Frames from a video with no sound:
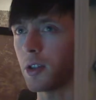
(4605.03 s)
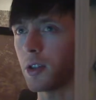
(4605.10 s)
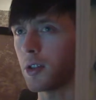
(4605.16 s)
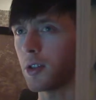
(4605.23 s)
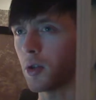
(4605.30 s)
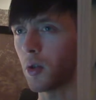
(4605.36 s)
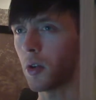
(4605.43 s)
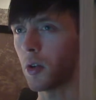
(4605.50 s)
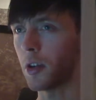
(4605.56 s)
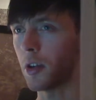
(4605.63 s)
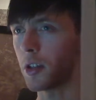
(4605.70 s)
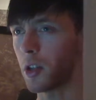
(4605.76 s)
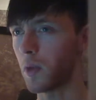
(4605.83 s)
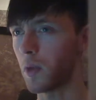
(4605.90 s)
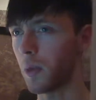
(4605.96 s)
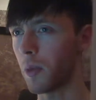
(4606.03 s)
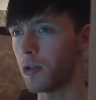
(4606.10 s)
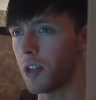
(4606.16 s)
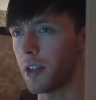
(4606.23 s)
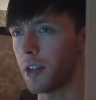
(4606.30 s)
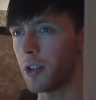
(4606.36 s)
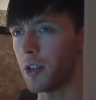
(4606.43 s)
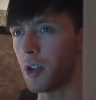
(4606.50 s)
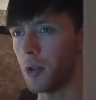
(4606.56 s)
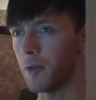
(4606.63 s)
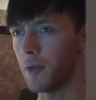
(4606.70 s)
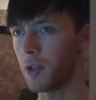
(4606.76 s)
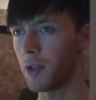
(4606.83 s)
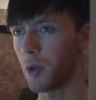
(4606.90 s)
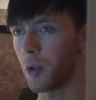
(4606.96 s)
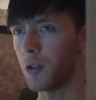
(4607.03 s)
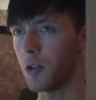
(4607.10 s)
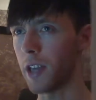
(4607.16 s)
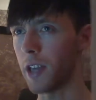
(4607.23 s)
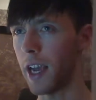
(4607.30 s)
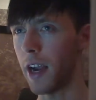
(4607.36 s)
the sword is going to represent the suit of swords,